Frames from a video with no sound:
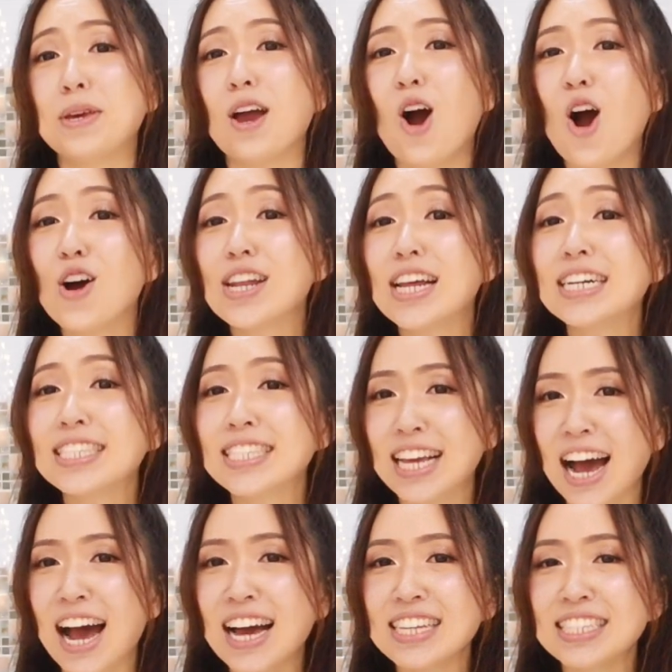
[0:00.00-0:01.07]
be honest,
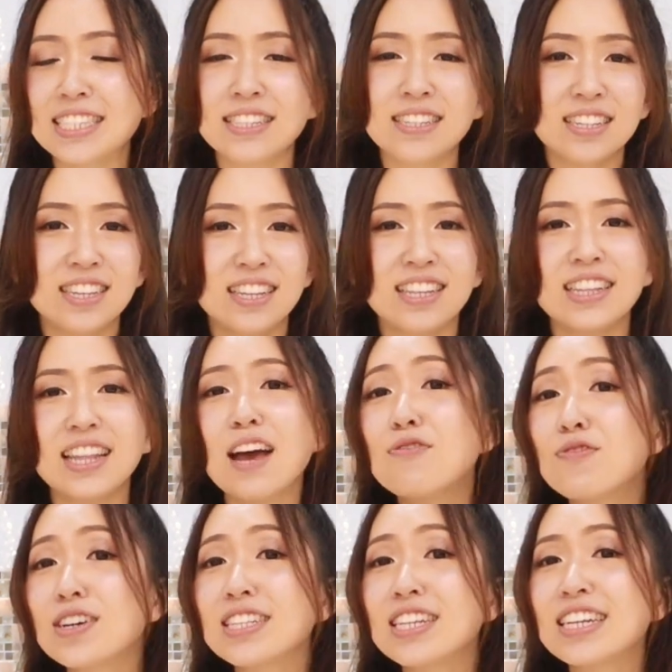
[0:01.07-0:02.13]
guys,
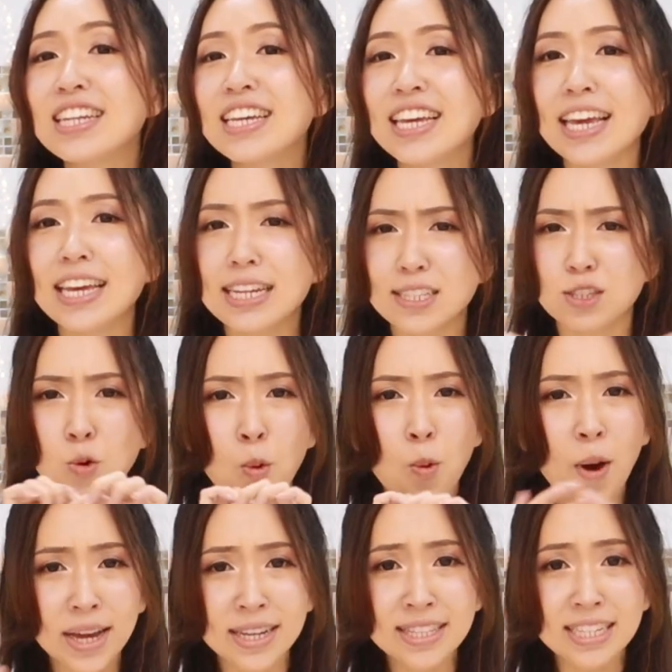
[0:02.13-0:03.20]
definitely it is
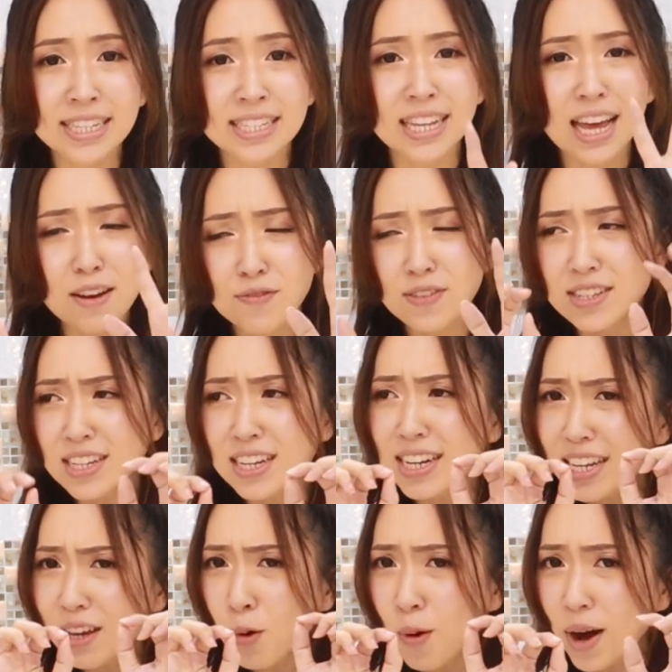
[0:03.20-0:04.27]
whiter.
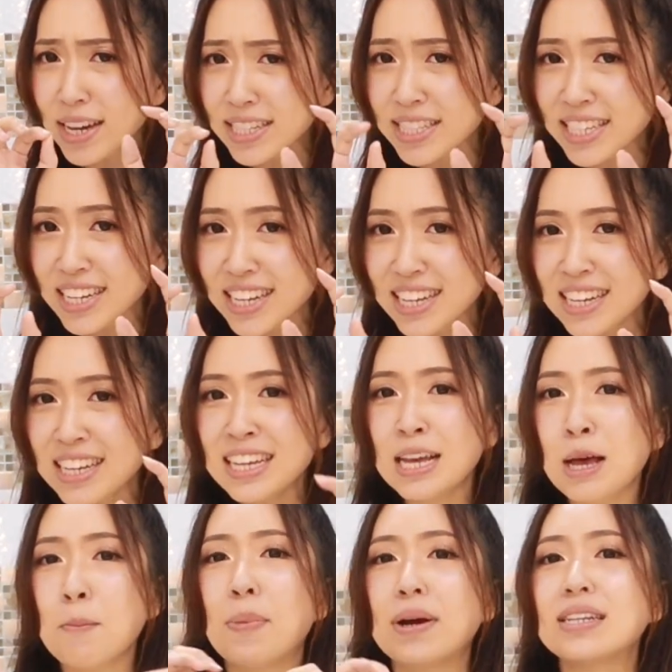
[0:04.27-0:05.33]
Definitely whiter.
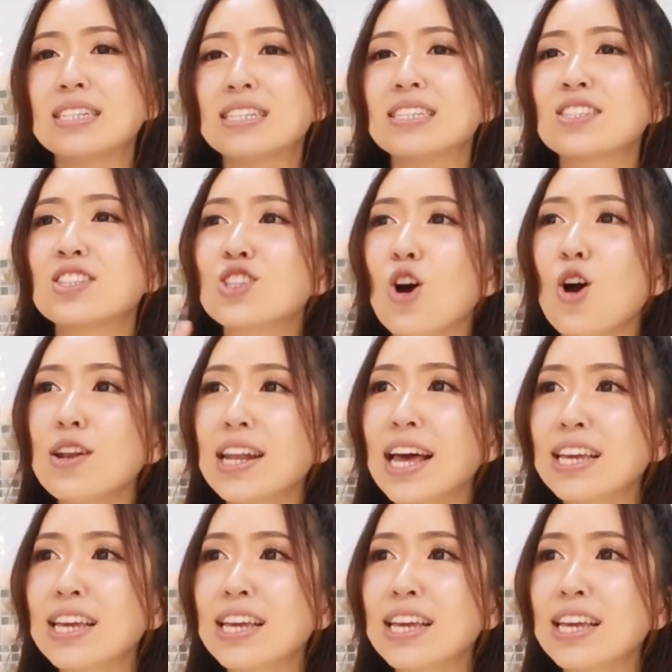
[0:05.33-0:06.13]
But it is not